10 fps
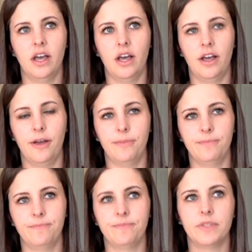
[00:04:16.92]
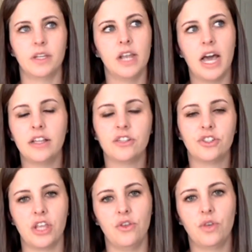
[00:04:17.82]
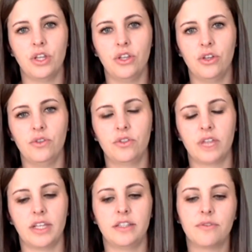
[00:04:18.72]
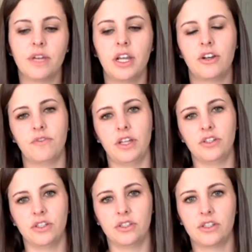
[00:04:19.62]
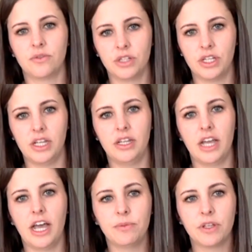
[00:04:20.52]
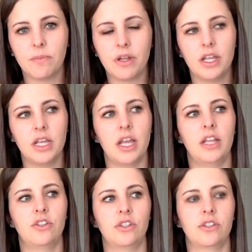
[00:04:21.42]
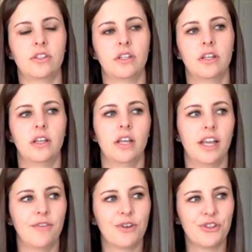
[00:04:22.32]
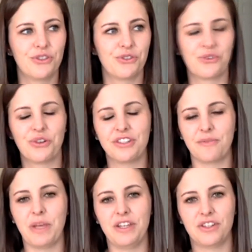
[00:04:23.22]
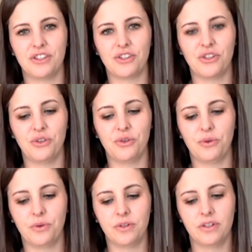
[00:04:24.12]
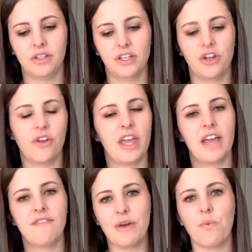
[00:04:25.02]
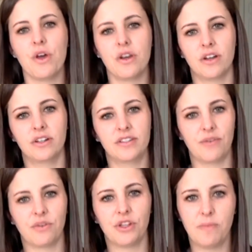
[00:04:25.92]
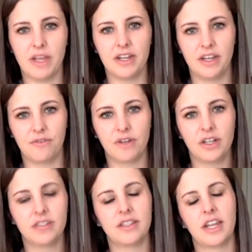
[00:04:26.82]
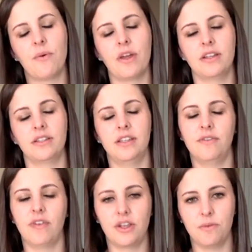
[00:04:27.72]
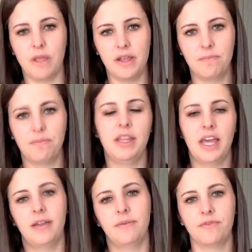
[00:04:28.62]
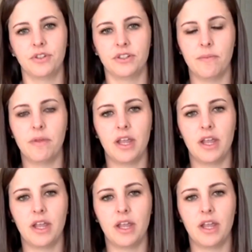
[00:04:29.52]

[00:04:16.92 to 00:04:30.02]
um, knowledge that you can use like different interventions to really help somebody and just i've heard those stories of patients who you know they had that one nurse that really made a difference and i wanted to see if i could ma- be that for somebody